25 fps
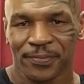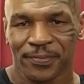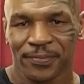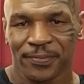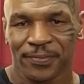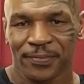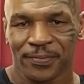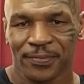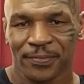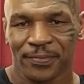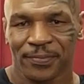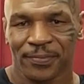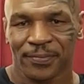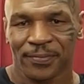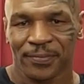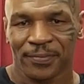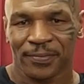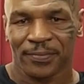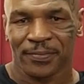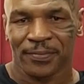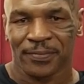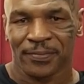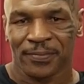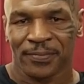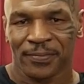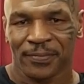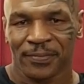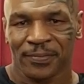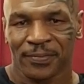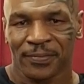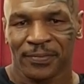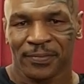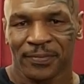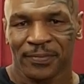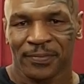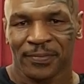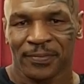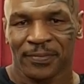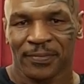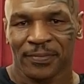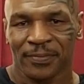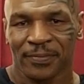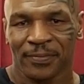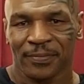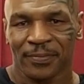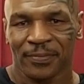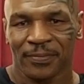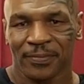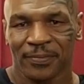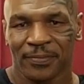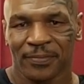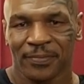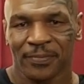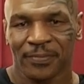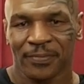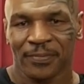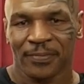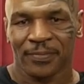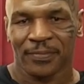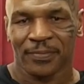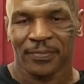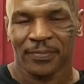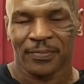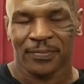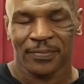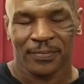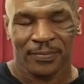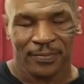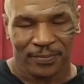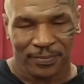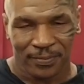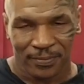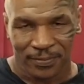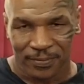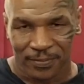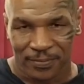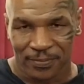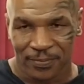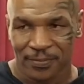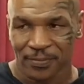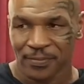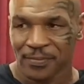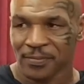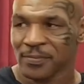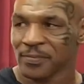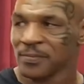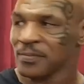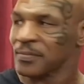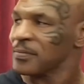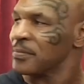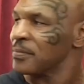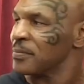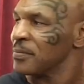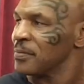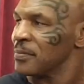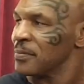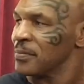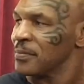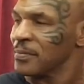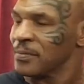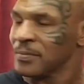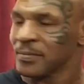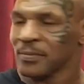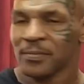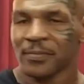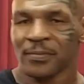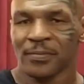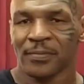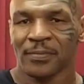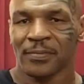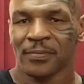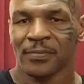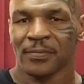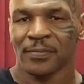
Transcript: [no speech]